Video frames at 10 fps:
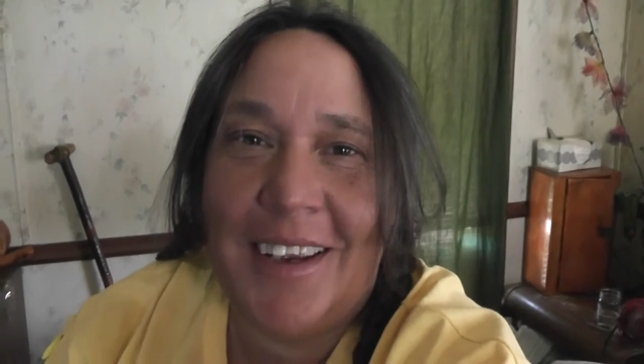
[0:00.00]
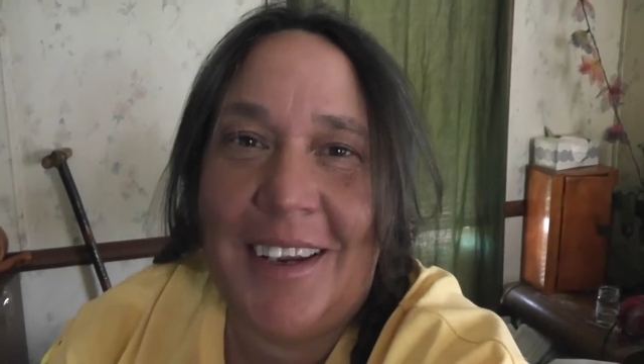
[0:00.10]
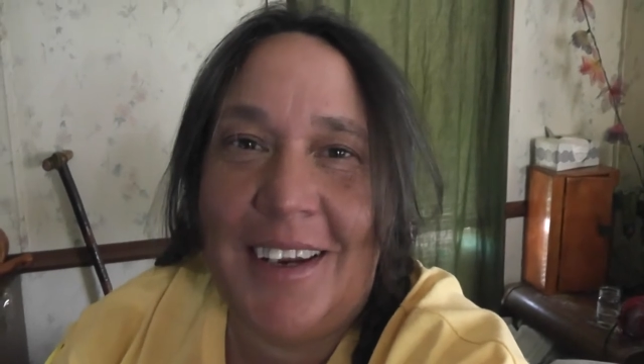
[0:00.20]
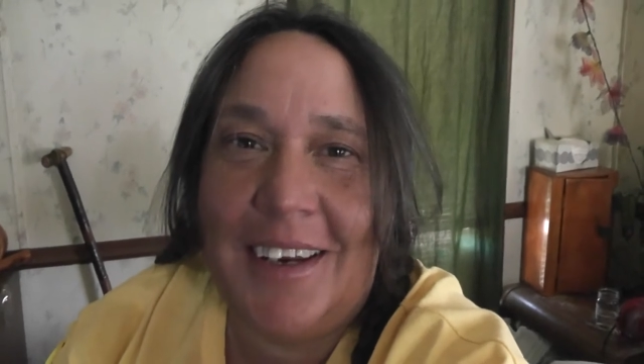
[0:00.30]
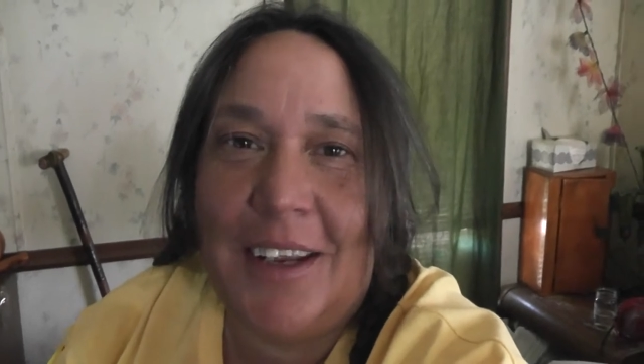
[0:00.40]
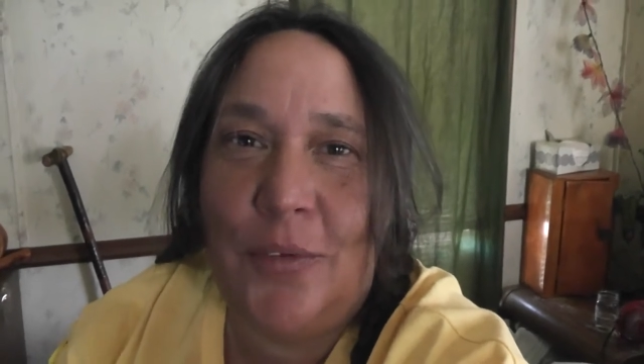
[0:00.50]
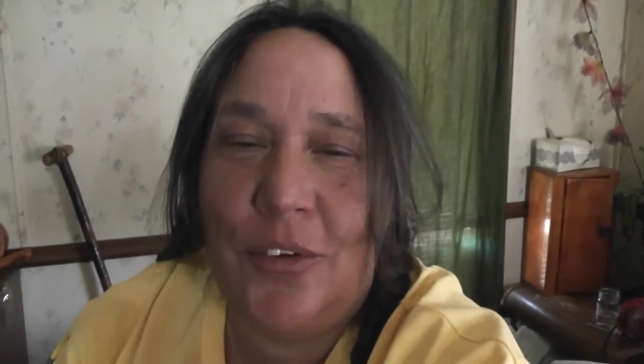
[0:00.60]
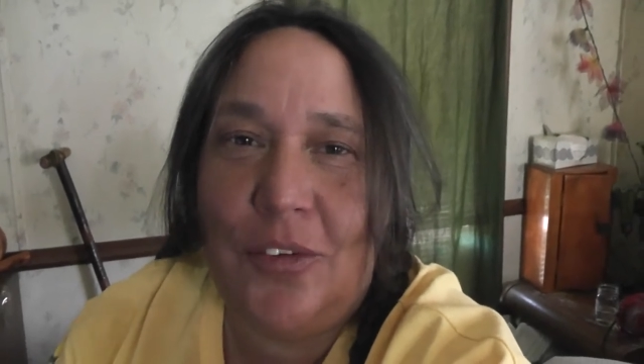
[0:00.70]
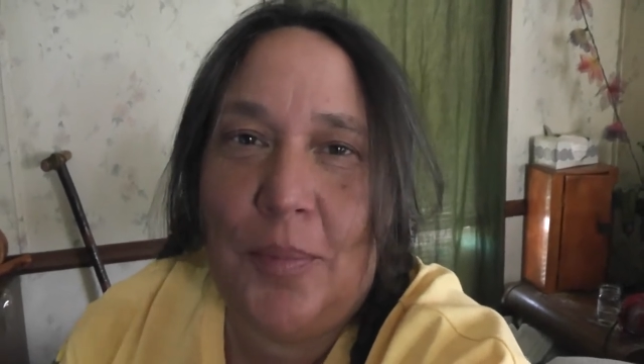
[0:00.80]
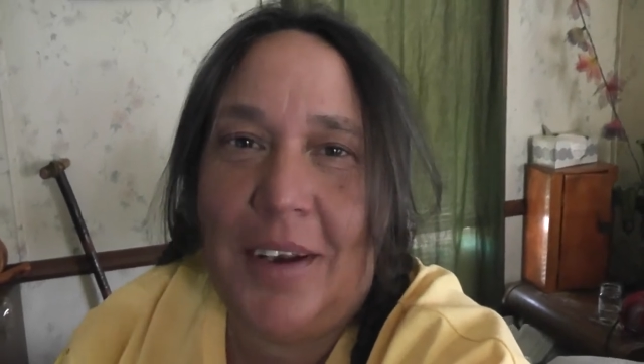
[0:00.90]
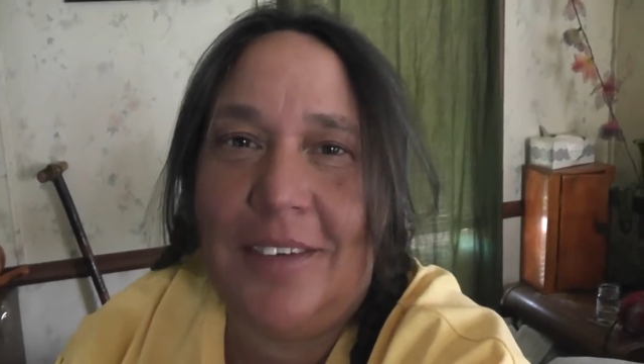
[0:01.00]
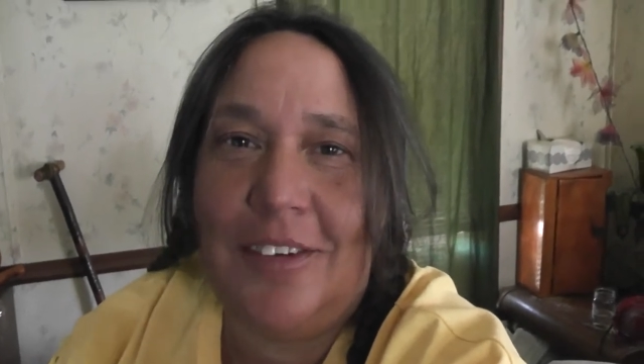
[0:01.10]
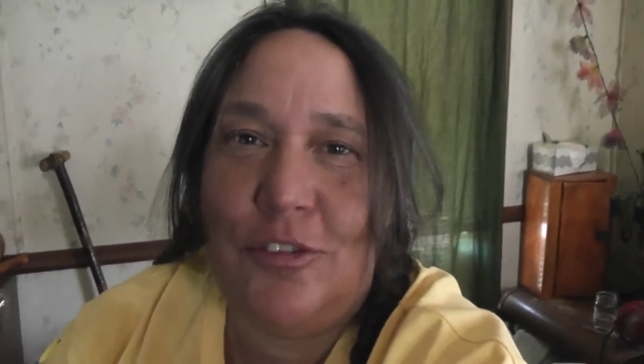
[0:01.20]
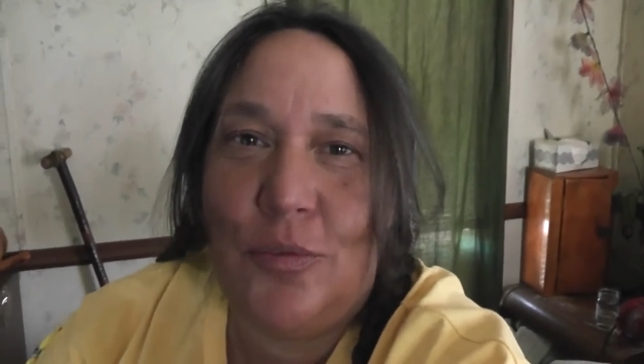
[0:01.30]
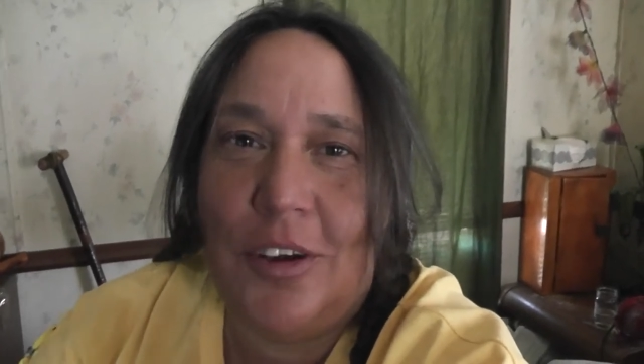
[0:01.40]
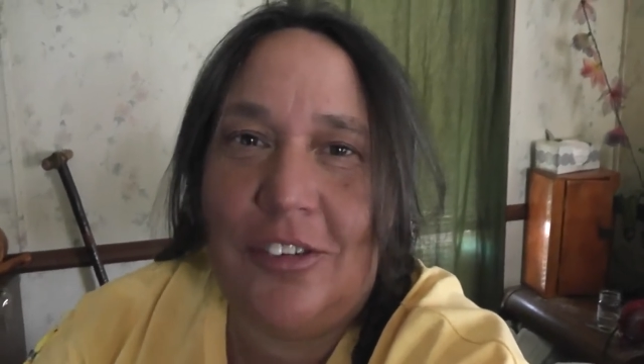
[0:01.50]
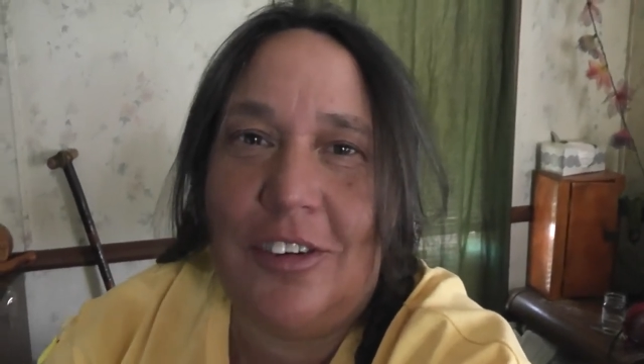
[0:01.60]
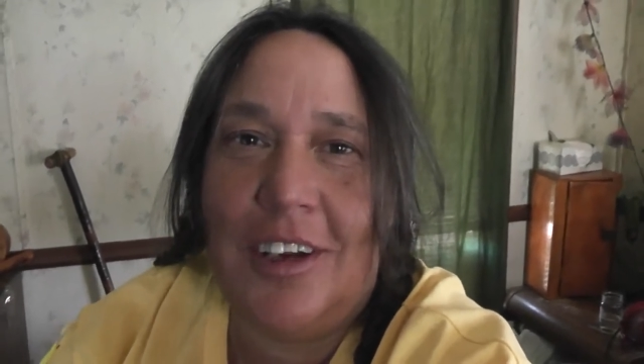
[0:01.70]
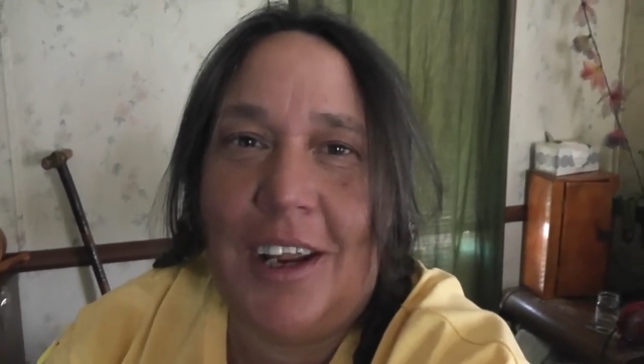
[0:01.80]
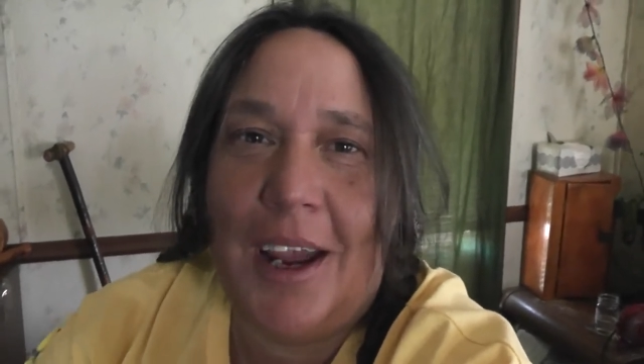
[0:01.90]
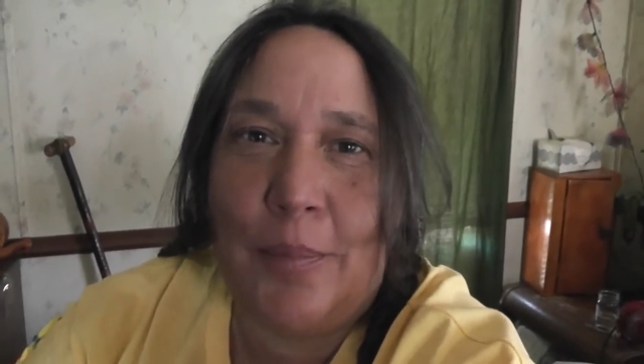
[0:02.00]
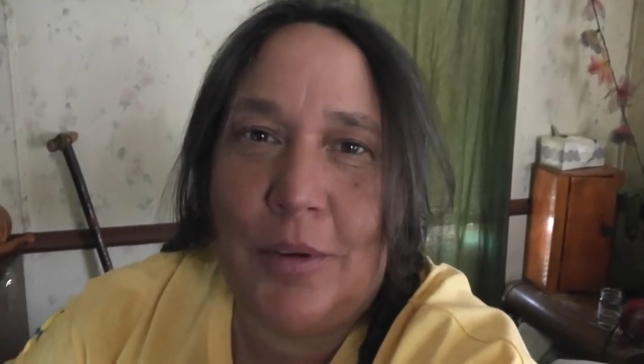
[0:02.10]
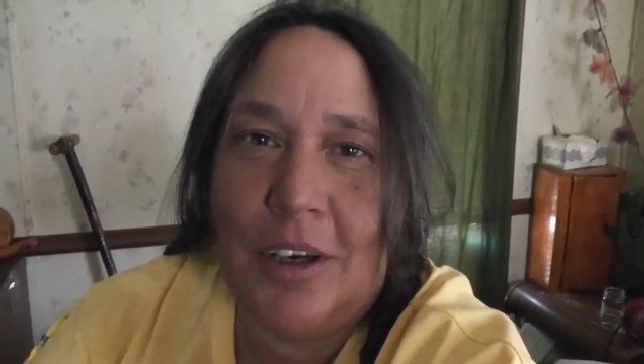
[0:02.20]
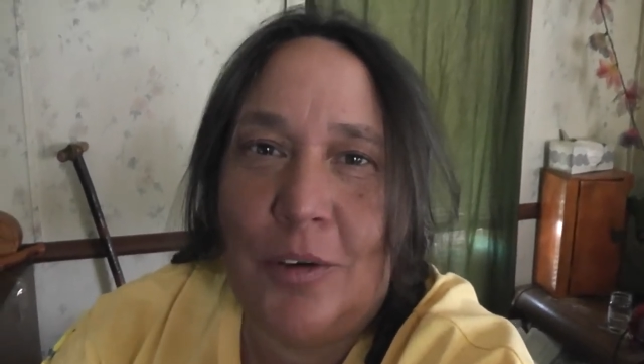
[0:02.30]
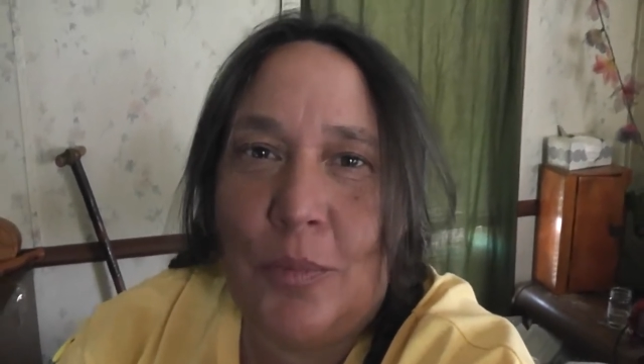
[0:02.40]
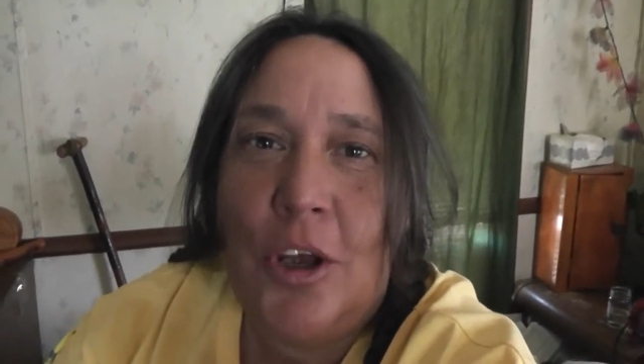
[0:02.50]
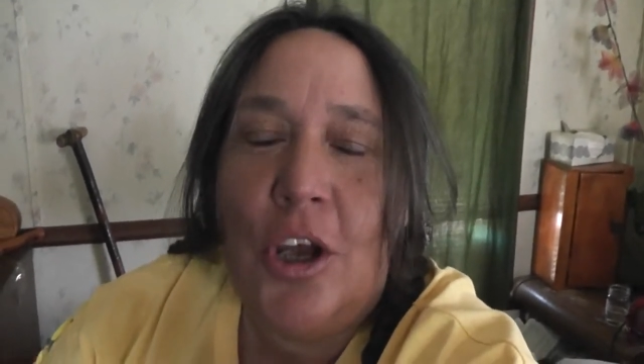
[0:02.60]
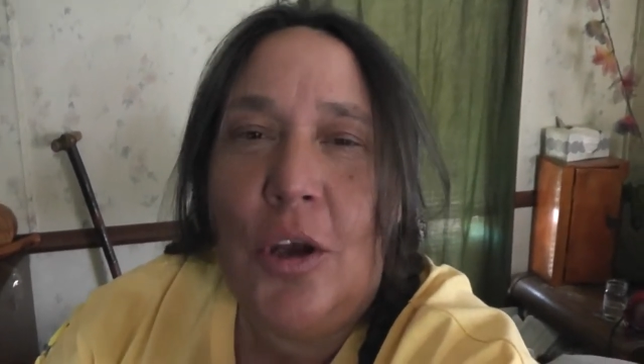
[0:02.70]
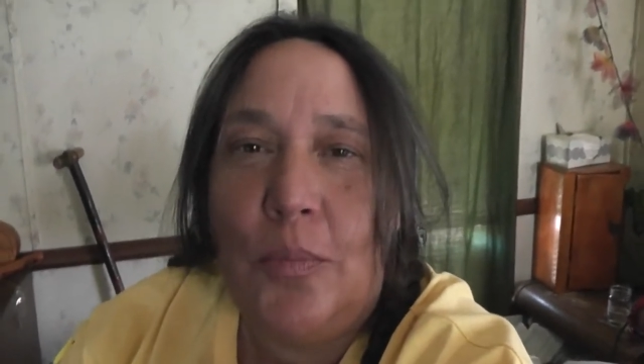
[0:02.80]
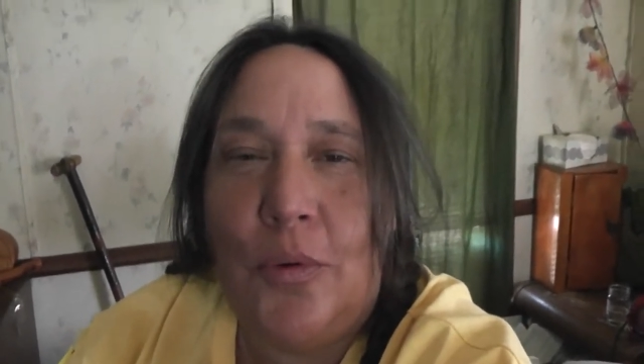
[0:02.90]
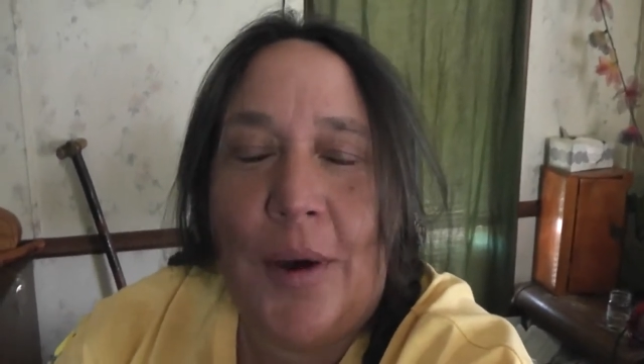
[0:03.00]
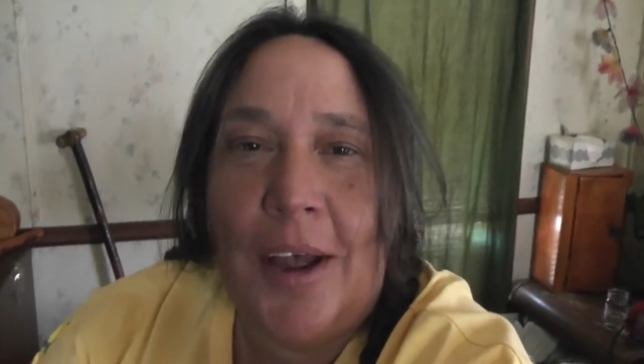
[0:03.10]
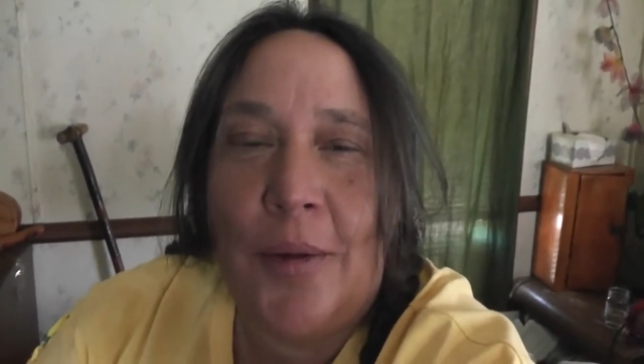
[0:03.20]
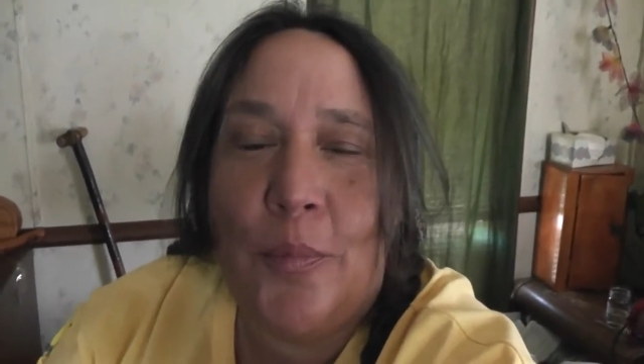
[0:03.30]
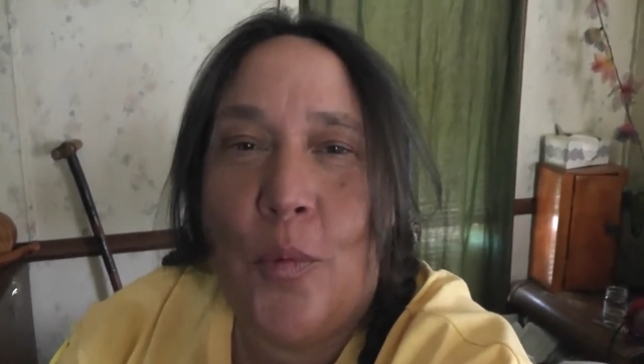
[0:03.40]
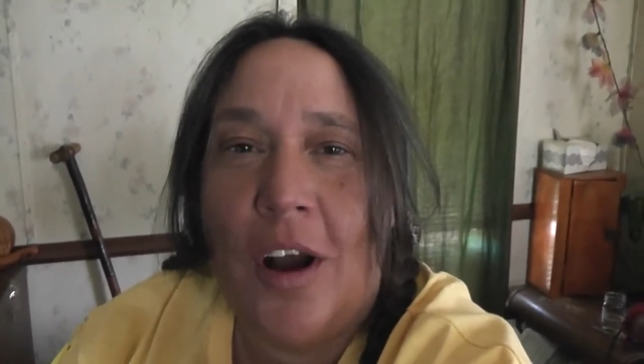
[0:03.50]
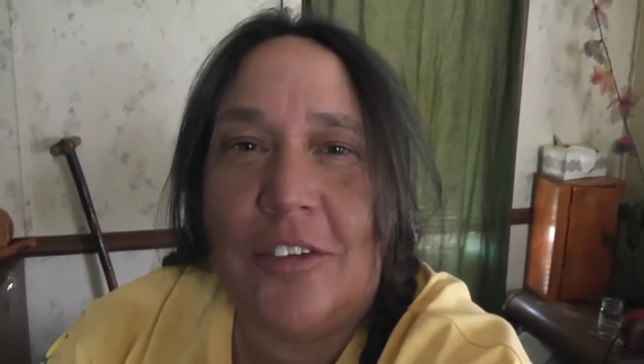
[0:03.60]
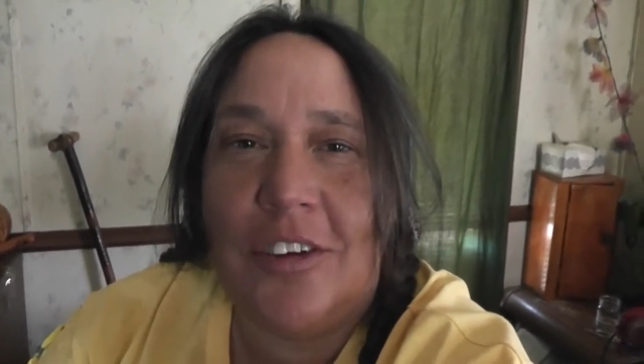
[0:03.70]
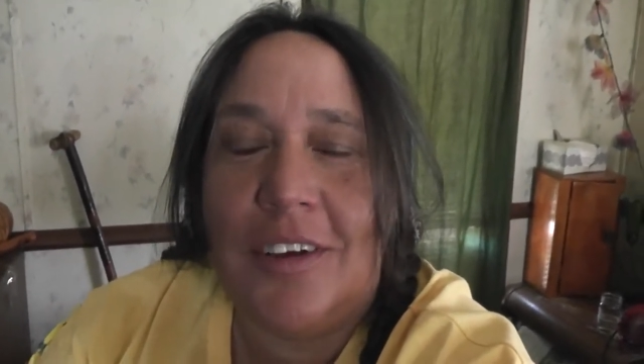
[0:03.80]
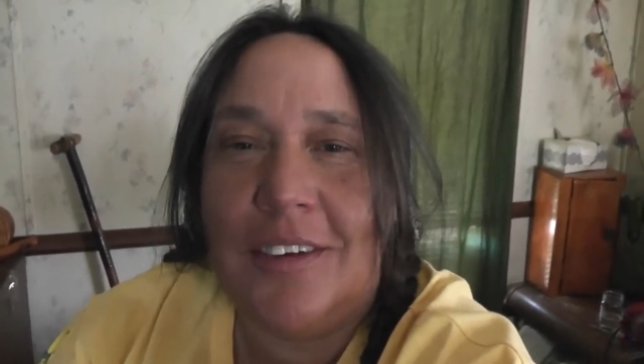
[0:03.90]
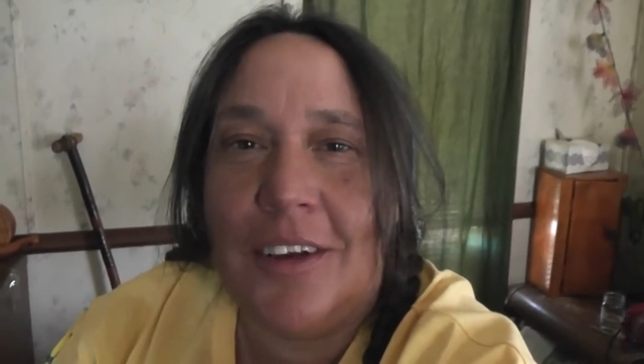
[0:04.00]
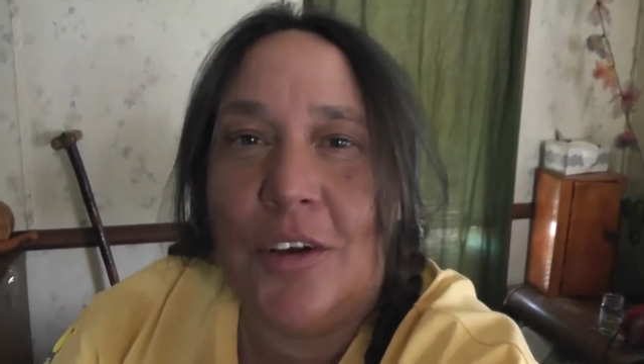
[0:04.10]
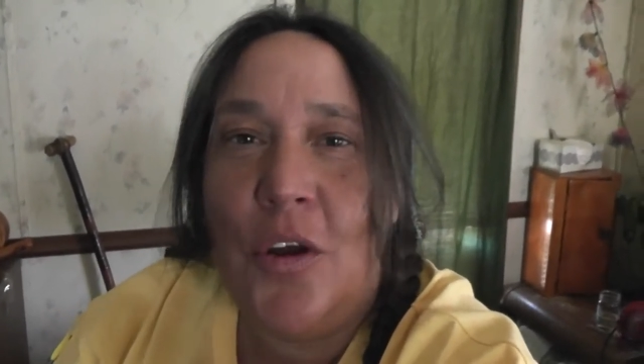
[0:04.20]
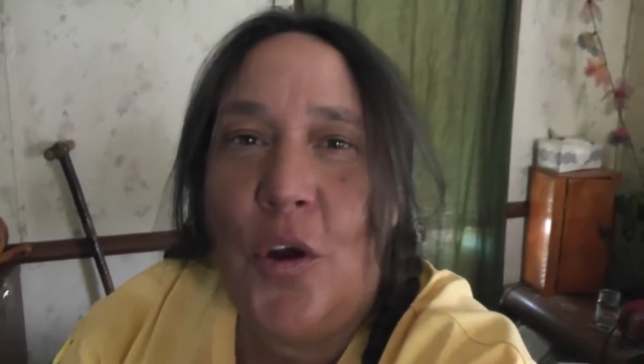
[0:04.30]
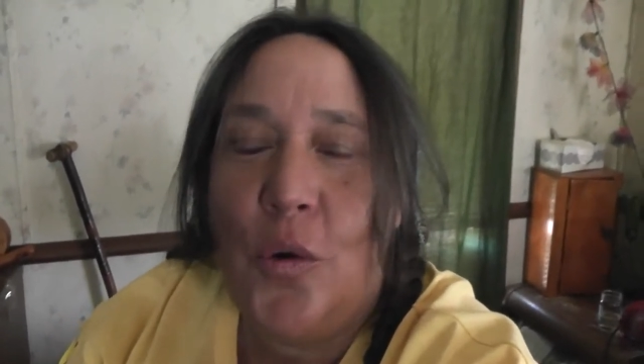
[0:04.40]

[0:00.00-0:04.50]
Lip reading: and it was about a situation that happened in Puyallup, Washington,